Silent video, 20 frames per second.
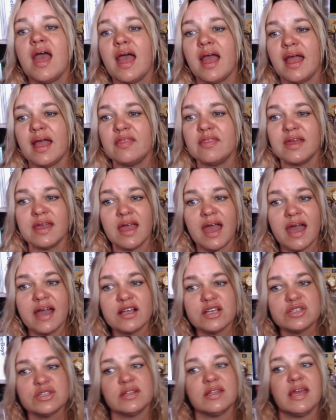And they
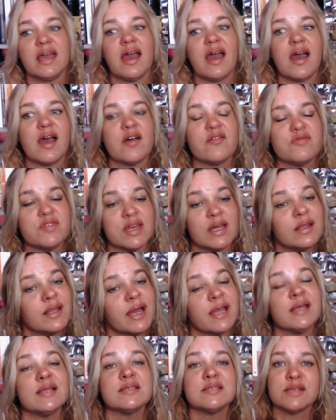actually have the
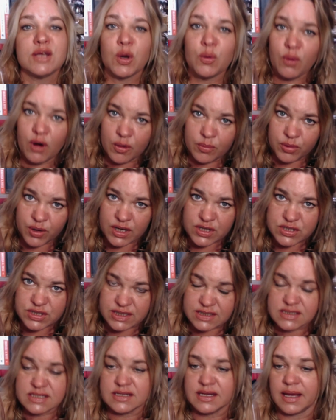Alliance Terroir
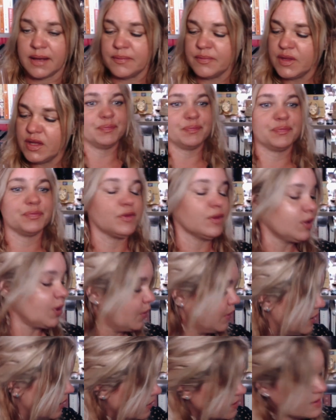project today.
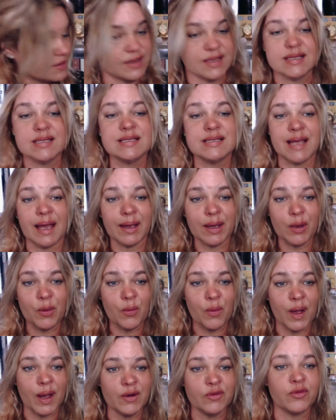Going into the second
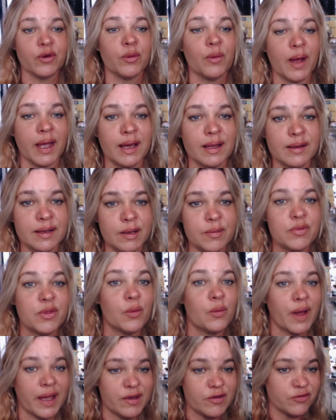wine for Wine Club, the
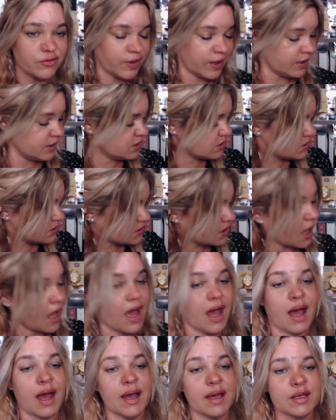White French
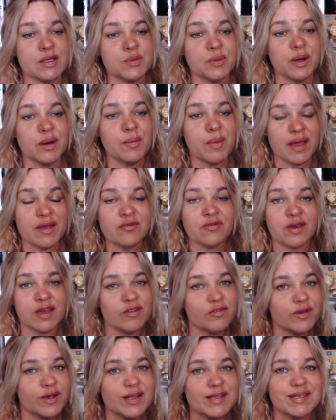is one of my
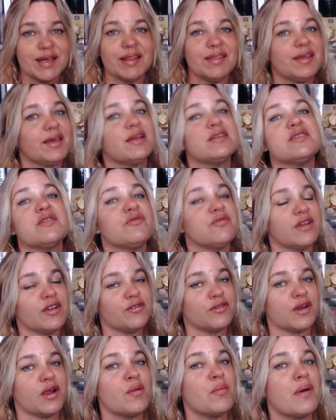favorites. I think it's a
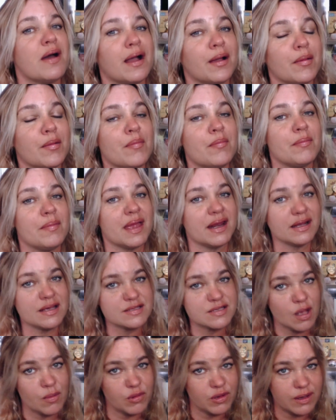favorite among many
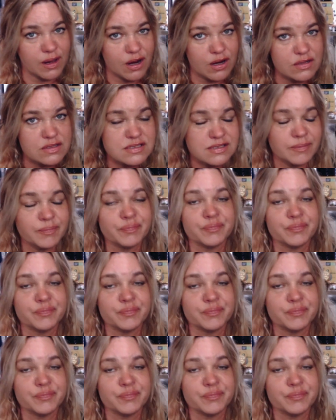sommeliers.